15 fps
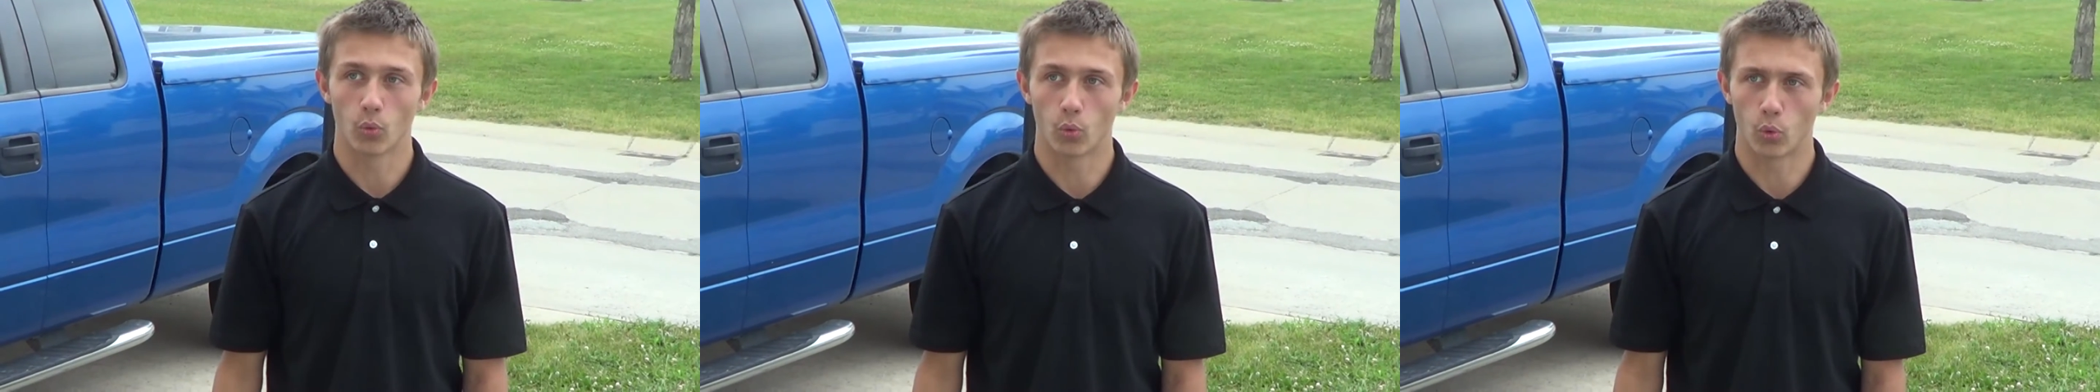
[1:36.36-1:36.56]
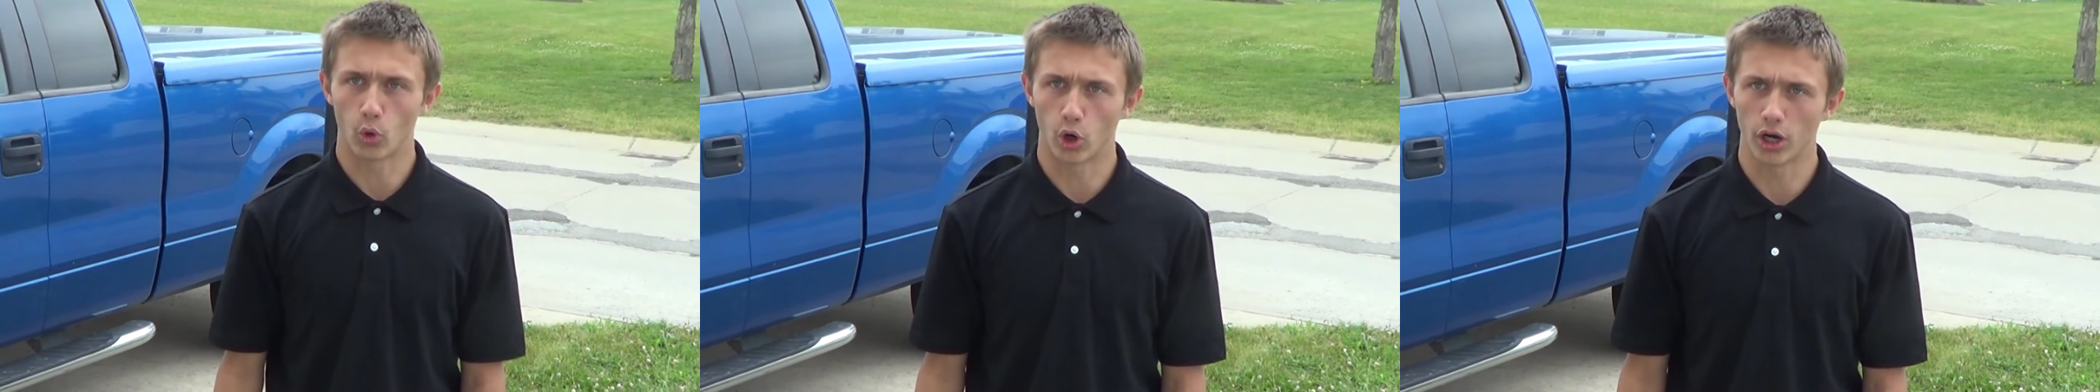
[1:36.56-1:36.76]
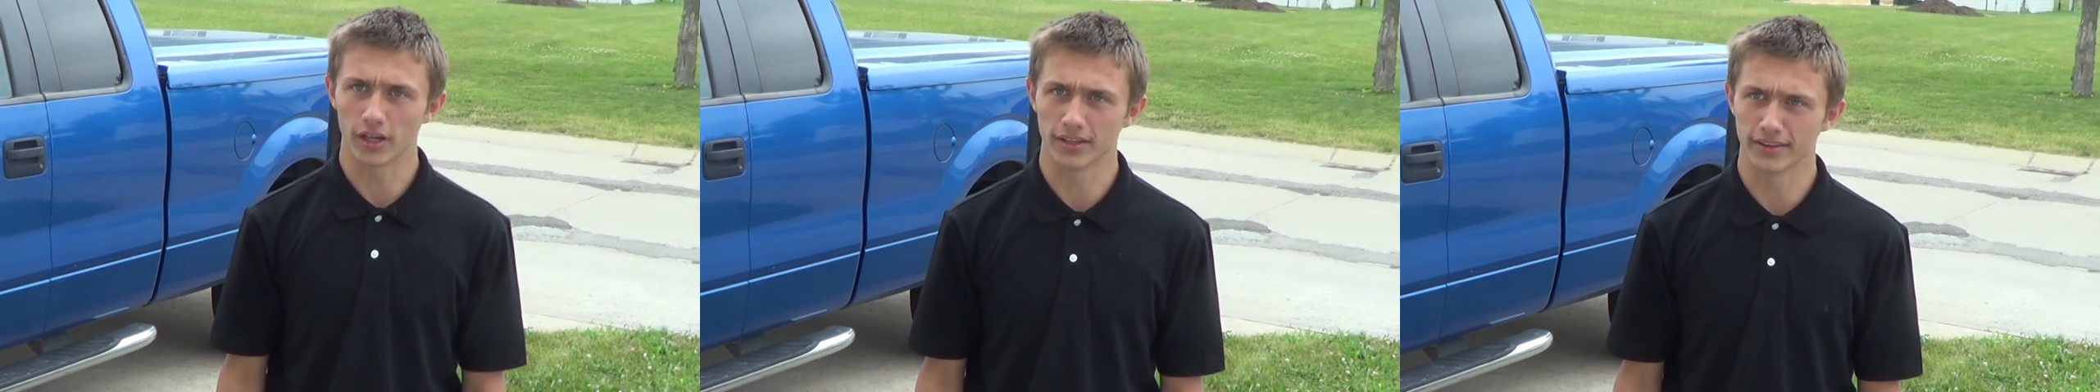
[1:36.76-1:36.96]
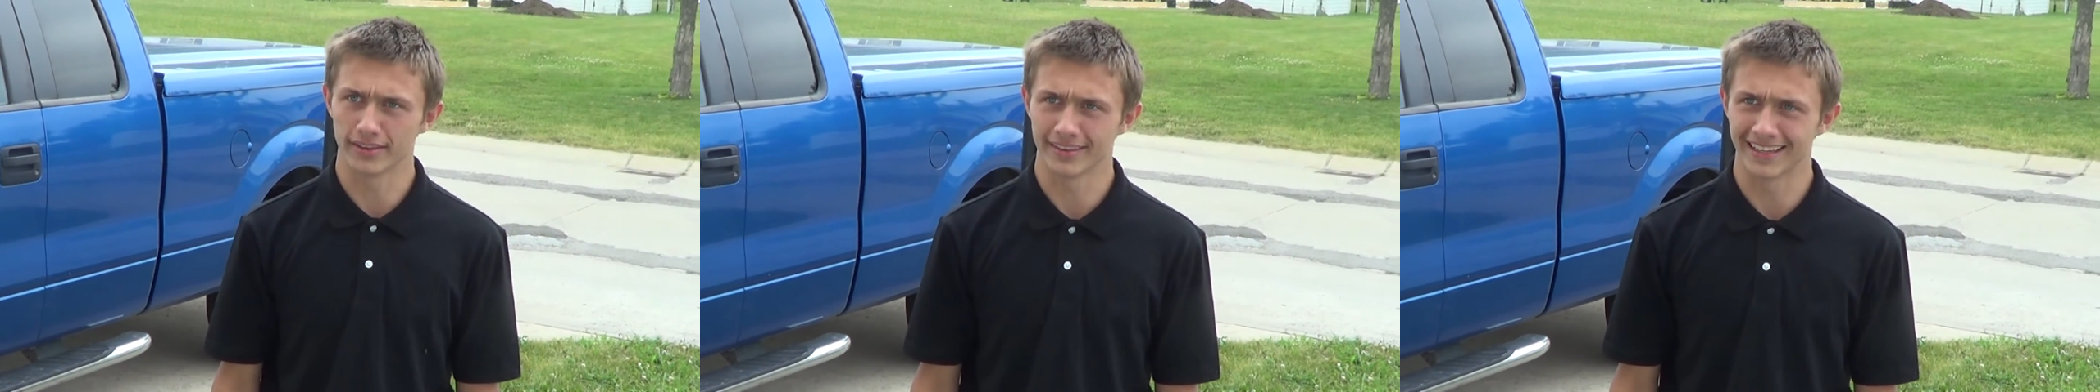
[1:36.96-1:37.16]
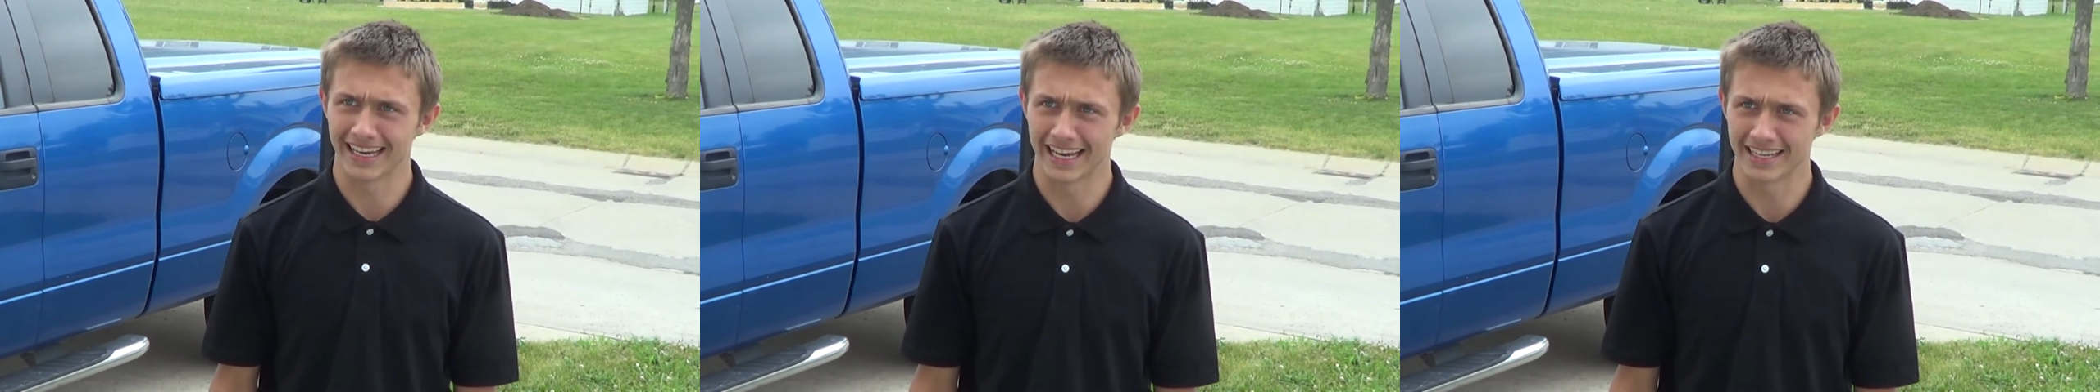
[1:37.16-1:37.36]

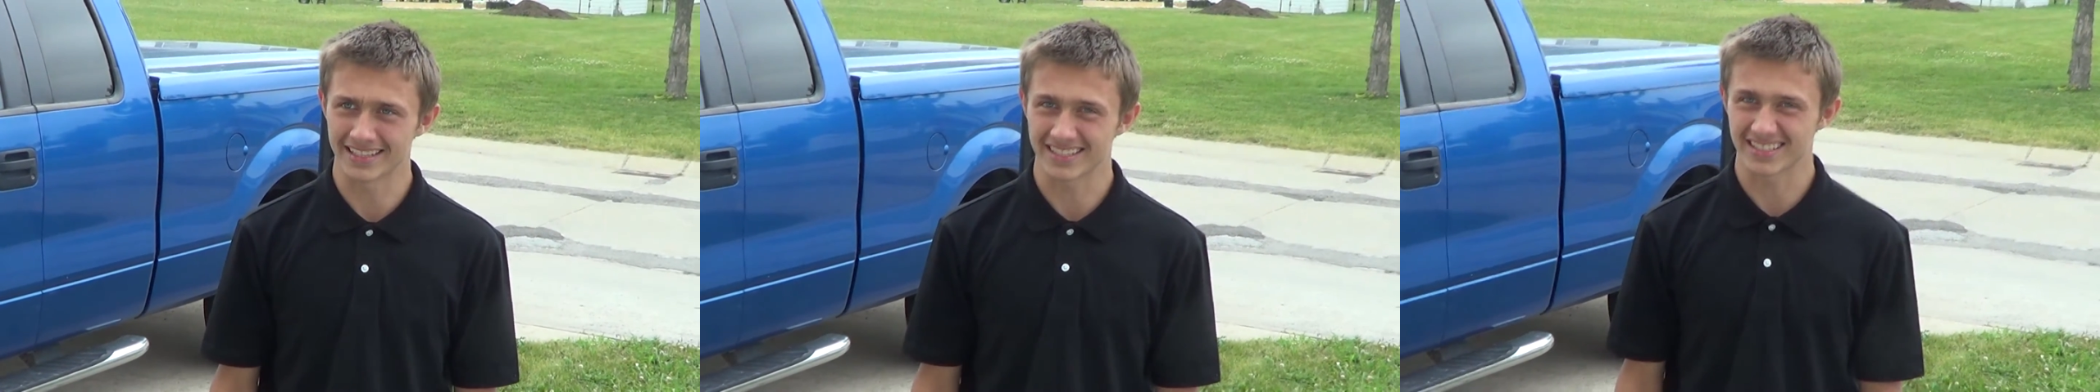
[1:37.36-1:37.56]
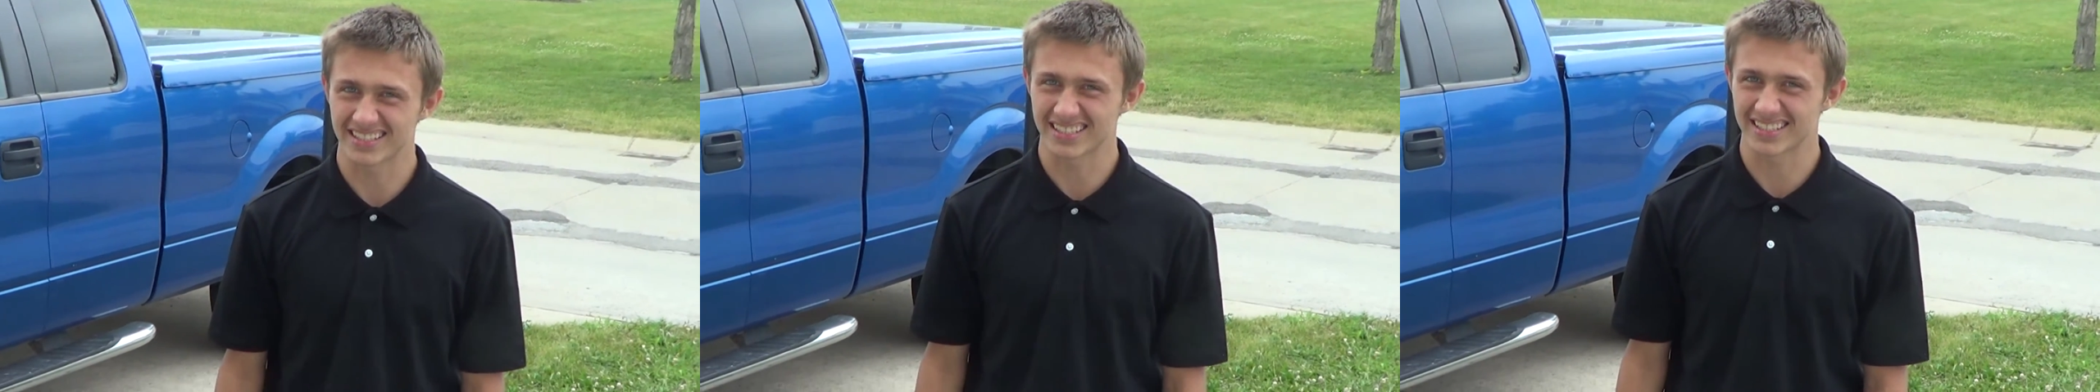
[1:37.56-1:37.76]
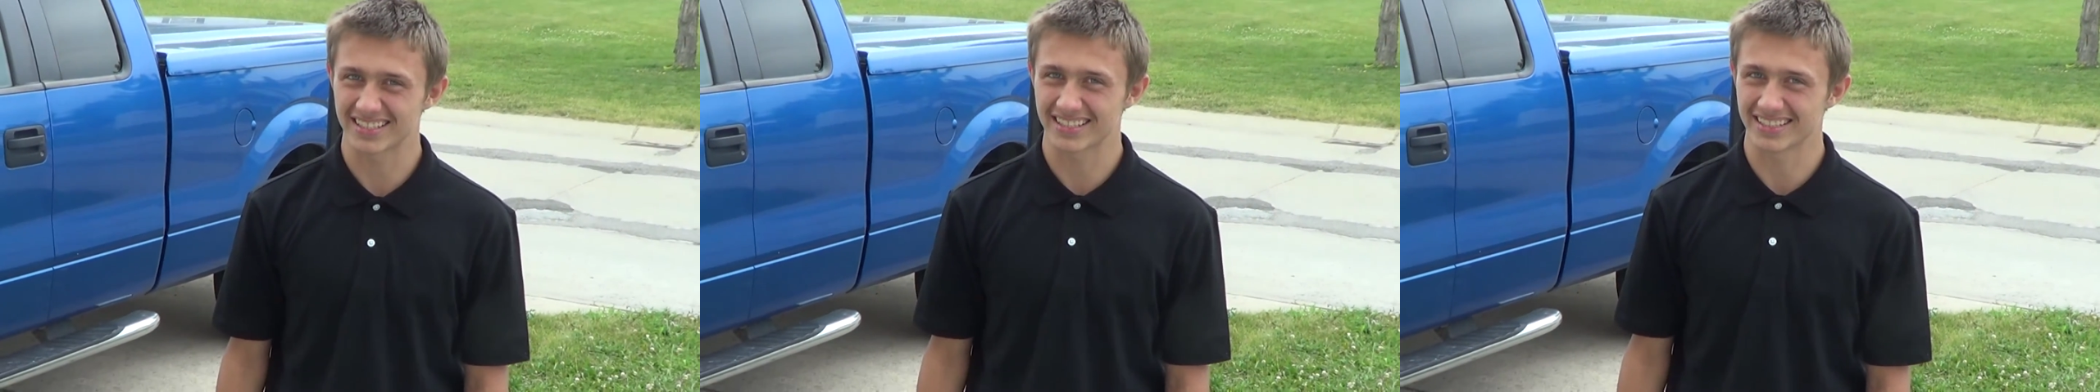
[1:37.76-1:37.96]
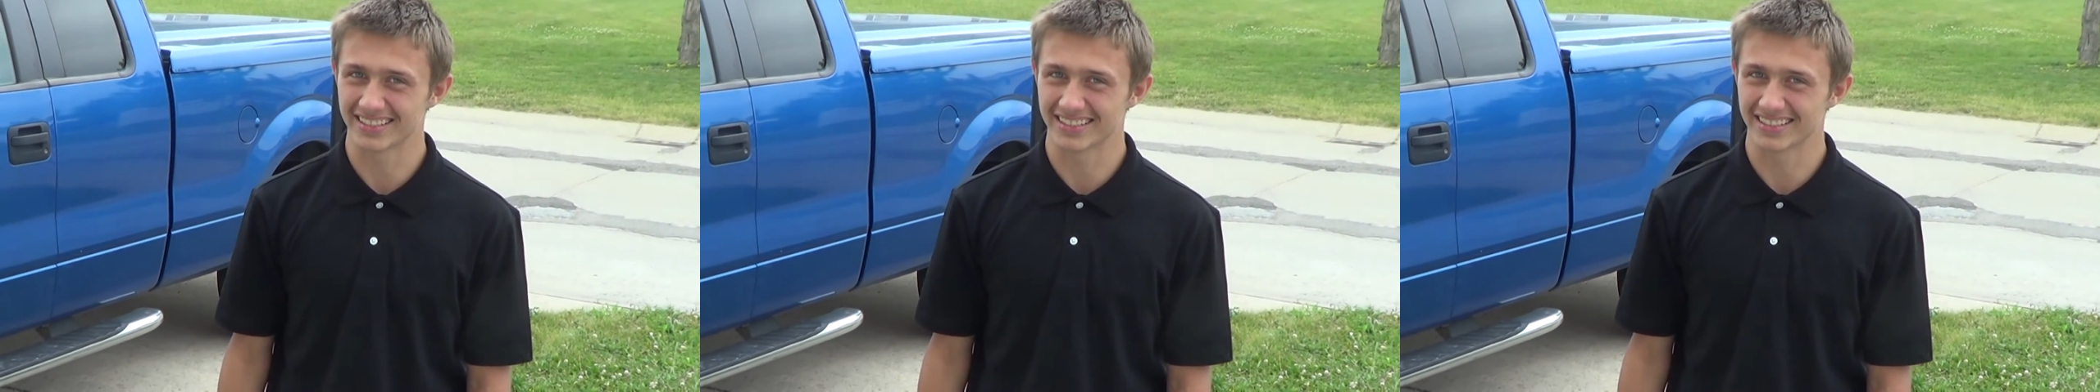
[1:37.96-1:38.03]
One that's